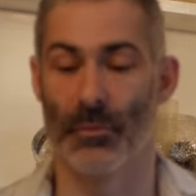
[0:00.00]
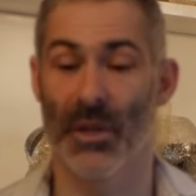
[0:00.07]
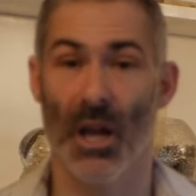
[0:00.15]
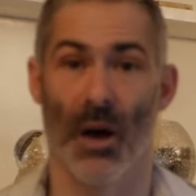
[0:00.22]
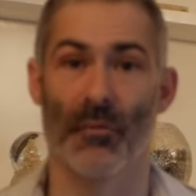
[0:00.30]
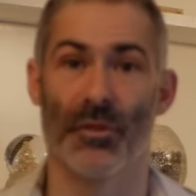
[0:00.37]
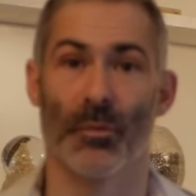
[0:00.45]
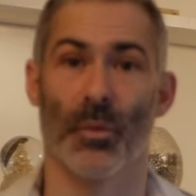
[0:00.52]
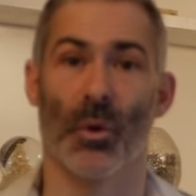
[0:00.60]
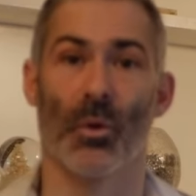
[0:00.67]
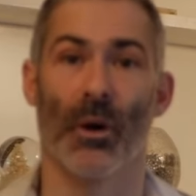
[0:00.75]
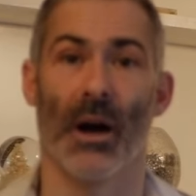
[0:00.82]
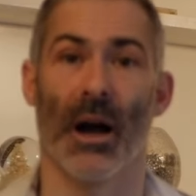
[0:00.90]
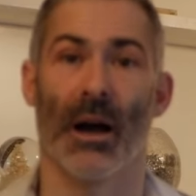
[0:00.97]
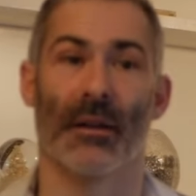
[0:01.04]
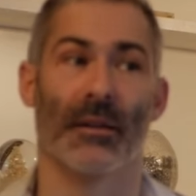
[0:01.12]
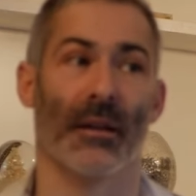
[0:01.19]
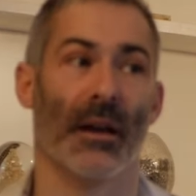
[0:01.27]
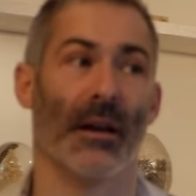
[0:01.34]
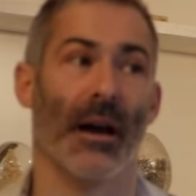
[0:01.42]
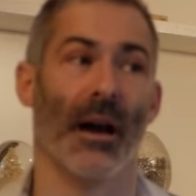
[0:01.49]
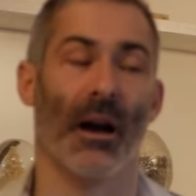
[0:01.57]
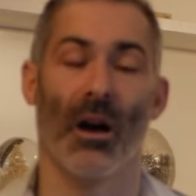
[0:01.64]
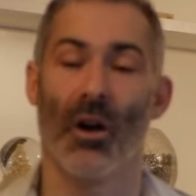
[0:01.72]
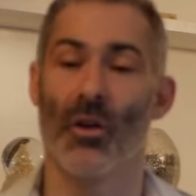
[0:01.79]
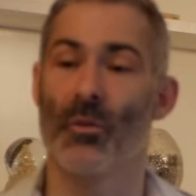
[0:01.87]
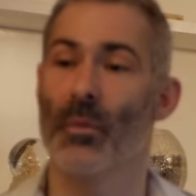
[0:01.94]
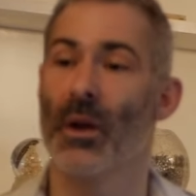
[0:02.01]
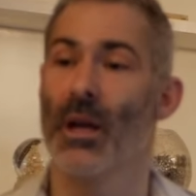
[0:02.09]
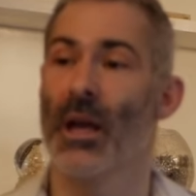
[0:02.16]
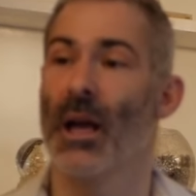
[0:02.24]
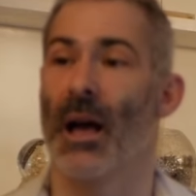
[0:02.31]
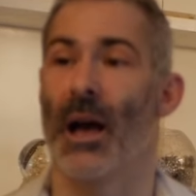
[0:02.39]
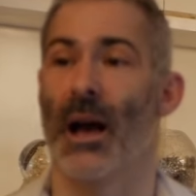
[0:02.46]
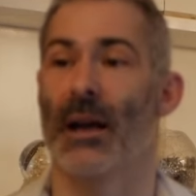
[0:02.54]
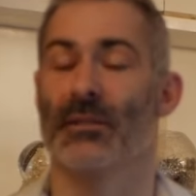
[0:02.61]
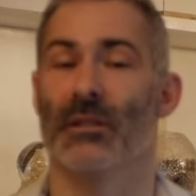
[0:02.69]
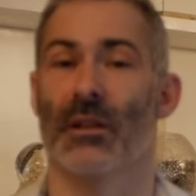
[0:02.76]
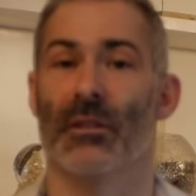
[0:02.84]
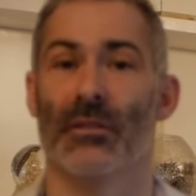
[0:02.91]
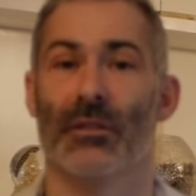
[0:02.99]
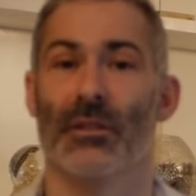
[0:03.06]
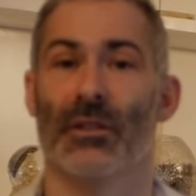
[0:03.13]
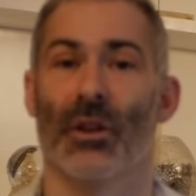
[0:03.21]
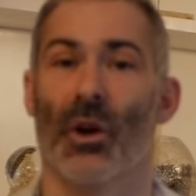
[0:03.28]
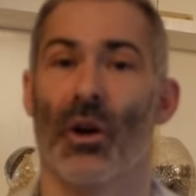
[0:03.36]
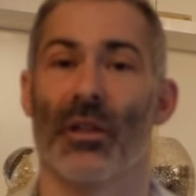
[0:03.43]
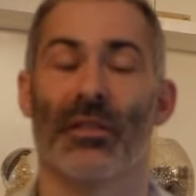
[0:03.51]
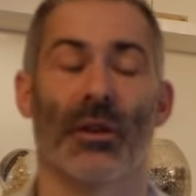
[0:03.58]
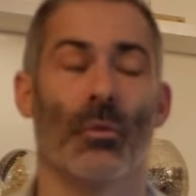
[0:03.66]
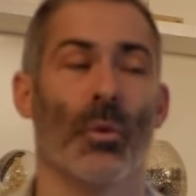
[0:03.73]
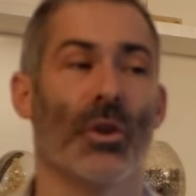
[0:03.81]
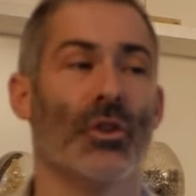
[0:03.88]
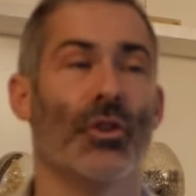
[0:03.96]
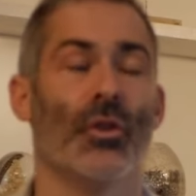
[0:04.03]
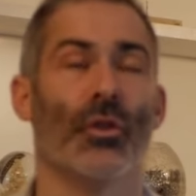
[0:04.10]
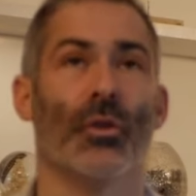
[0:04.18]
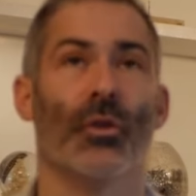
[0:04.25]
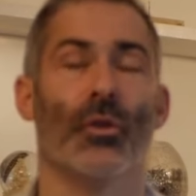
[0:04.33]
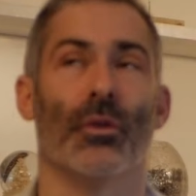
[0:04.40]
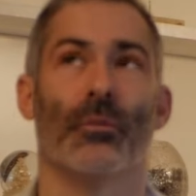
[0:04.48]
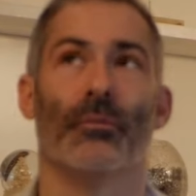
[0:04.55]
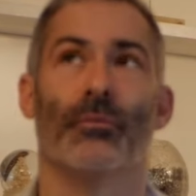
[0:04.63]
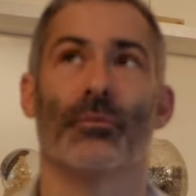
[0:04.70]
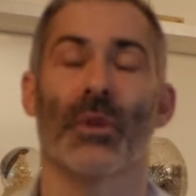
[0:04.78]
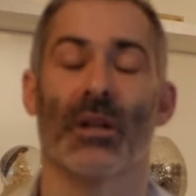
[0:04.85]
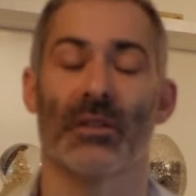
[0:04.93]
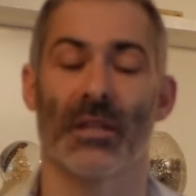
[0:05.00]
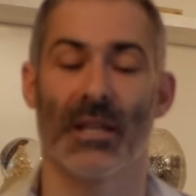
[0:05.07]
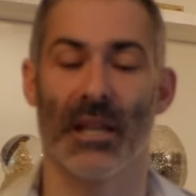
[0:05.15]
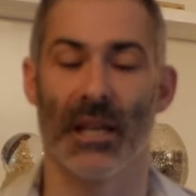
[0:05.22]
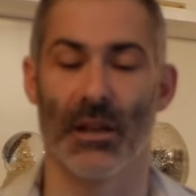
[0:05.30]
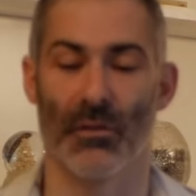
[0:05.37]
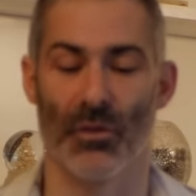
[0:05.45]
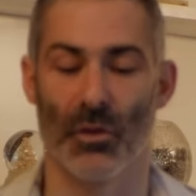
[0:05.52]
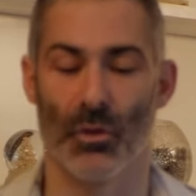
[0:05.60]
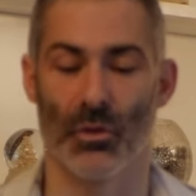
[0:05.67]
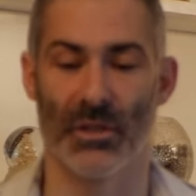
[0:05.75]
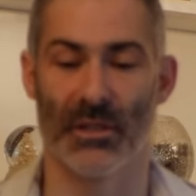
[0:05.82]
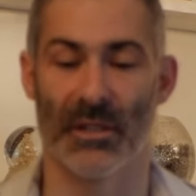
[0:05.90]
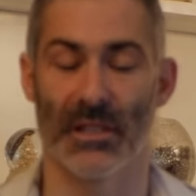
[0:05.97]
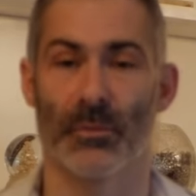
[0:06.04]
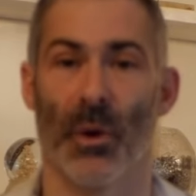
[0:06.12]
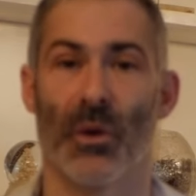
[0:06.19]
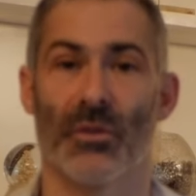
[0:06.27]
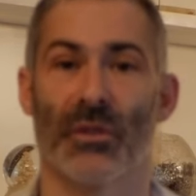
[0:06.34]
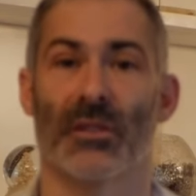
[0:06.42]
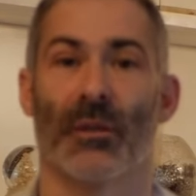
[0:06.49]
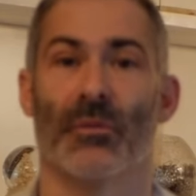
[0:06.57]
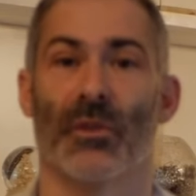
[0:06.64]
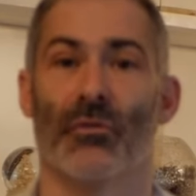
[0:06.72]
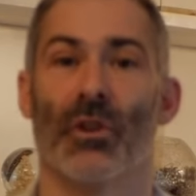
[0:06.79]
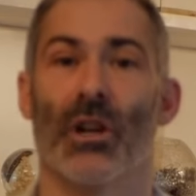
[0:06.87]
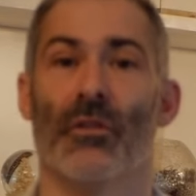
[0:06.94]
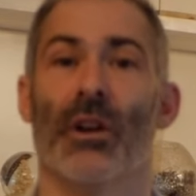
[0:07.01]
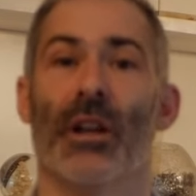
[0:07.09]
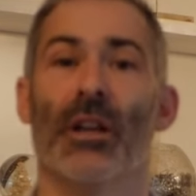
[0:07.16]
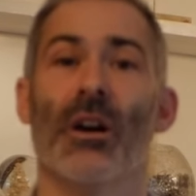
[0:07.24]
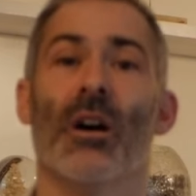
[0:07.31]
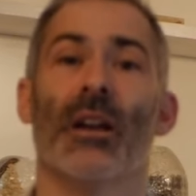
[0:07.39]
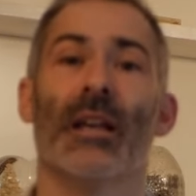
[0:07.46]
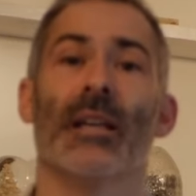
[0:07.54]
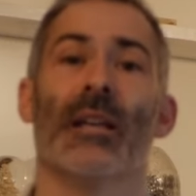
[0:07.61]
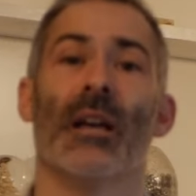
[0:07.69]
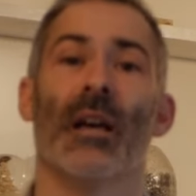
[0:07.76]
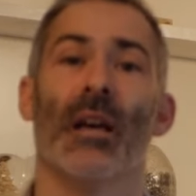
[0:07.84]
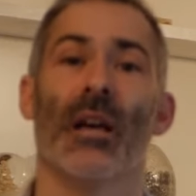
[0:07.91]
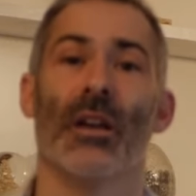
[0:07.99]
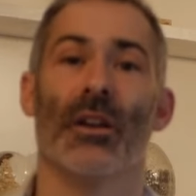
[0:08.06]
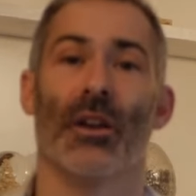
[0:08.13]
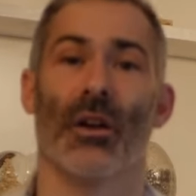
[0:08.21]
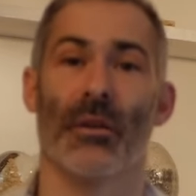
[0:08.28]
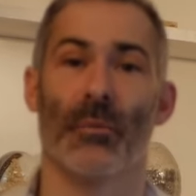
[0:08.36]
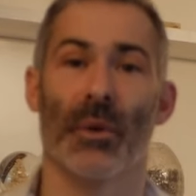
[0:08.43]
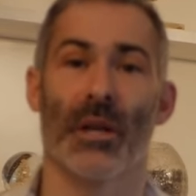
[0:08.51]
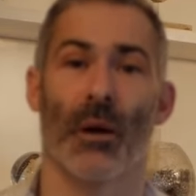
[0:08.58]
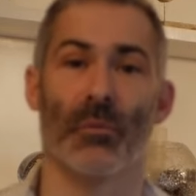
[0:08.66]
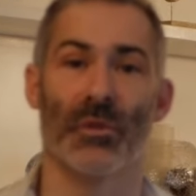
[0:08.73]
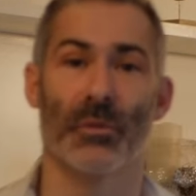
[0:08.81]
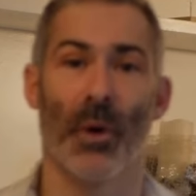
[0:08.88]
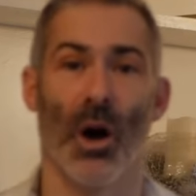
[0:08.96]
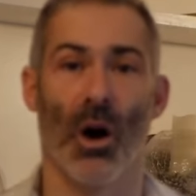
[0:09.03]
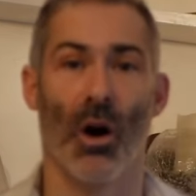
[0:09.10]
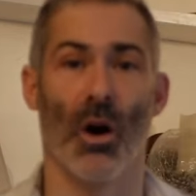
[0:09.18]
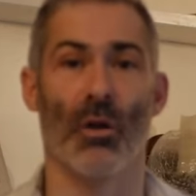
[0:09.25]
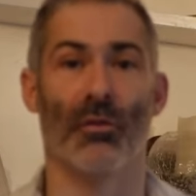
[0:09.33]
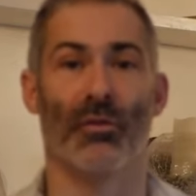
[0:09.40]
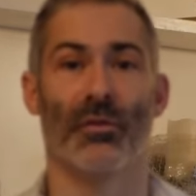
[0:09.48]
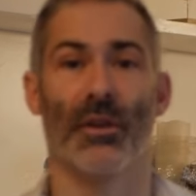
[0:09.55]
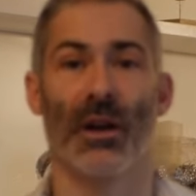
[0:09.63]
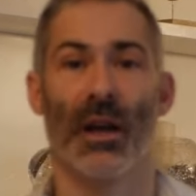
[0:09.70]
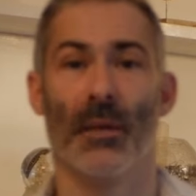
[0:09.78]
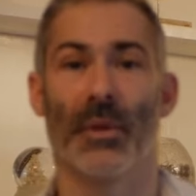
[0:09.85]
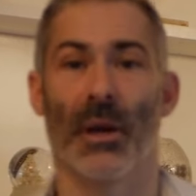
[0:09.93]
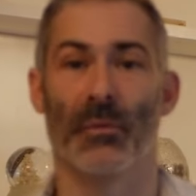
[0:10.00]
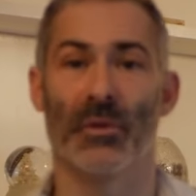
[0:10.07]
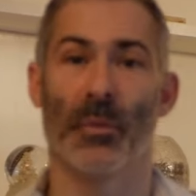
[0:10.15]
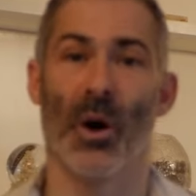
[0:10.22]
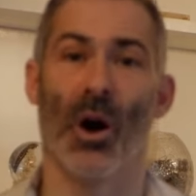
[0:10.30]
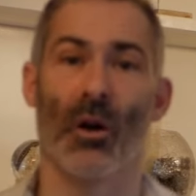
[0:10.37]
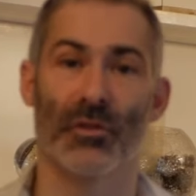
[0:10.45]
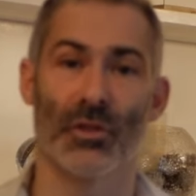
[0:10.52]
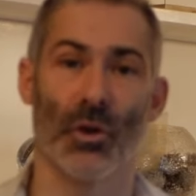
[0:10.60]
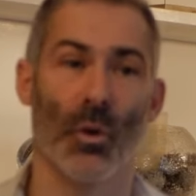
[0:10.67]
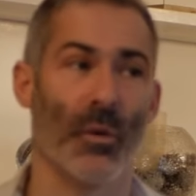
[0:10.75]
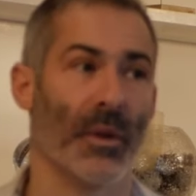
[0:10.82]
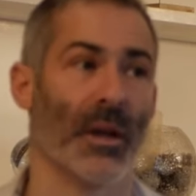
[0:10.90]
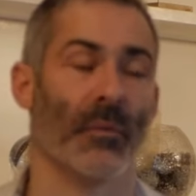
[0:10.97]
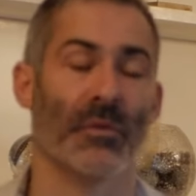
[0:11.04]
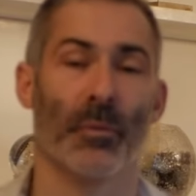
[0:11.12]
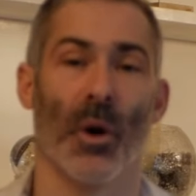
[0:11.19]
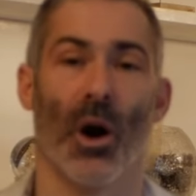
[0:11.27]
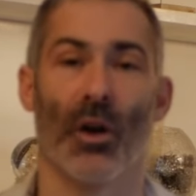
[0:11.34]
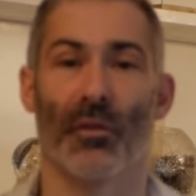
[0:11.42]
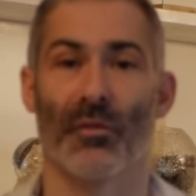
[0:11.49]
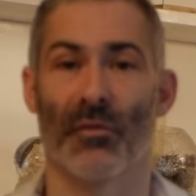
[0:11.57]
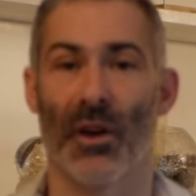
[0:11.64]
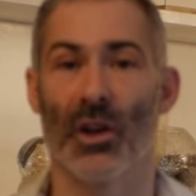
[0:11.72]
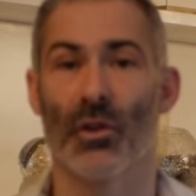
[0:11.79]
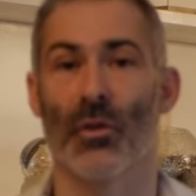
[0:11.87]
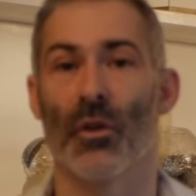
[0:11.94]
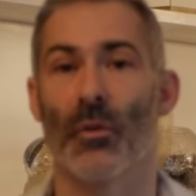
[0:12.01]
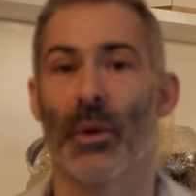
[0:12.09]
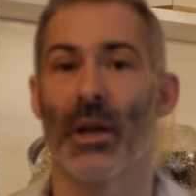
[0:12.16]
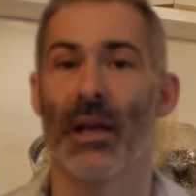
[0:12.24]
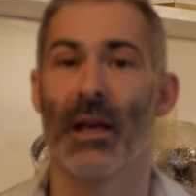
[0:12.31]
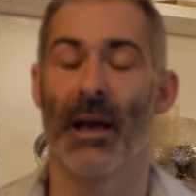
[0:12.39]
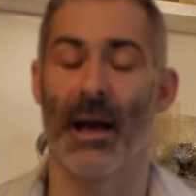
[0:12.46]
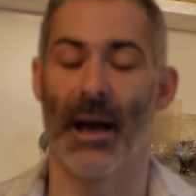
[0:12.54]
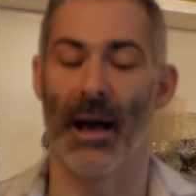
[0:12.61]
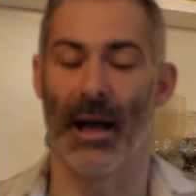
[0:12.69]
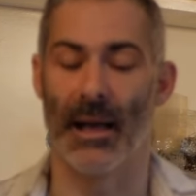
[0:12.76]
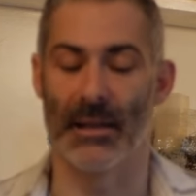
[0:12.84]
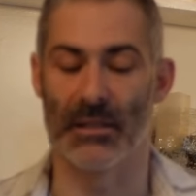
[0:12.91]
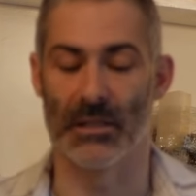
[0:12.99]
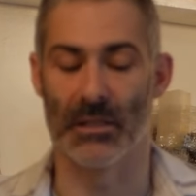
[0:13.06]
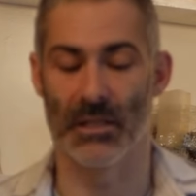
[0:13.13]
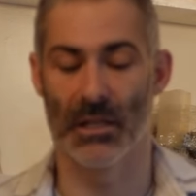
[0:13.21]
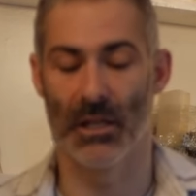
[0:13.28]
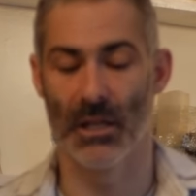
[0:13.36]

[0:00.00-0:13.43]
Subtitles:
comfortable, and at home. And I think when you, as a kid, if you're just exposed to something really, really early, it becomes part of school. It becomes part of your friend group, and